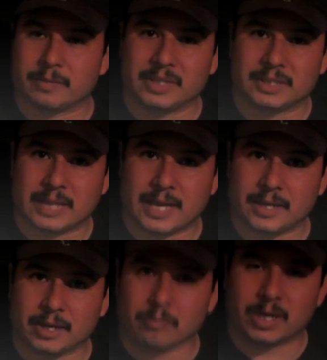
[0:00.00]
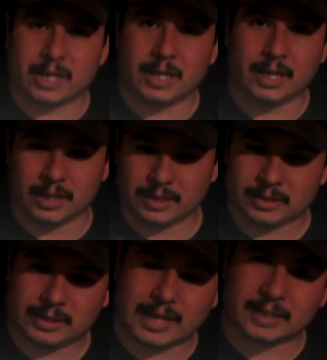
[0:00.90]
it be sandy or muddy,
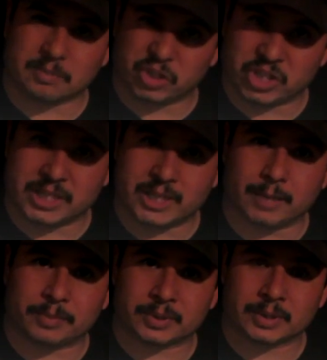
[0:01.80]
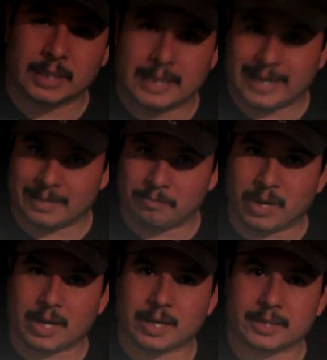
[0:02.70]
has a bunch of dips and
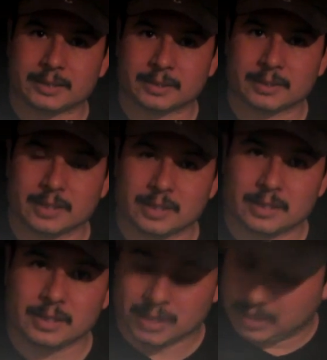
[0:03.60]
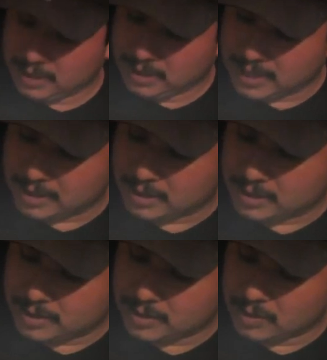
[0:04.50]
pockets that
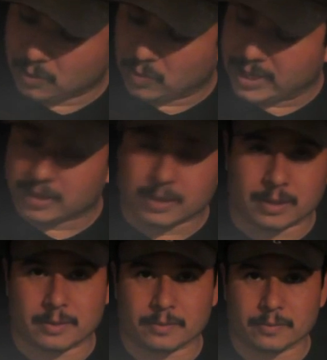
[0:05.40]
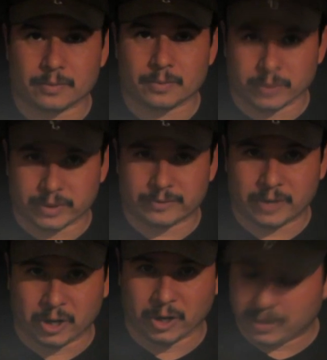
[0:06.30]
the river
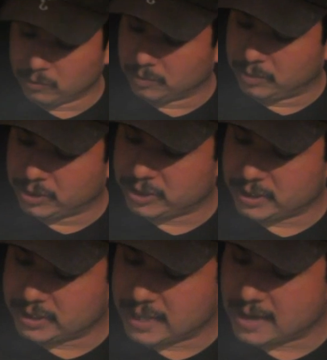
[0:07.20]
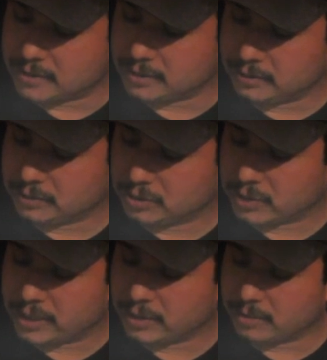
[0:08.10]
current will push it down
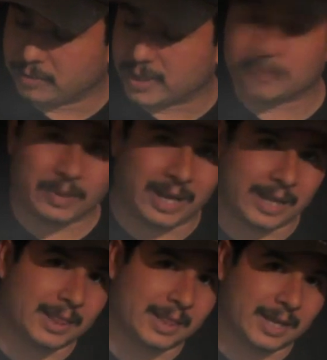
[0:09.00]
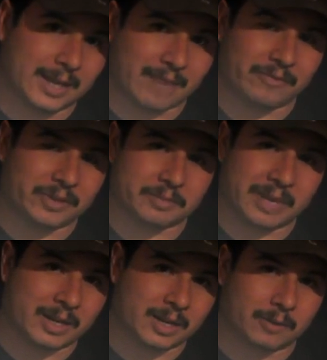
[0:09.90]
straight to the bottom, and the catfish
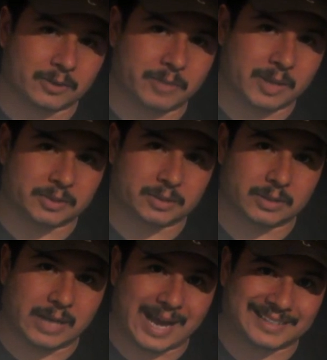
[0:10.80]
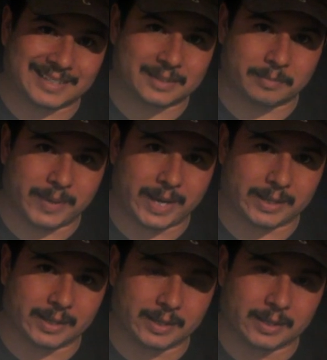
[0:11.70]
may not always be able to access the bait.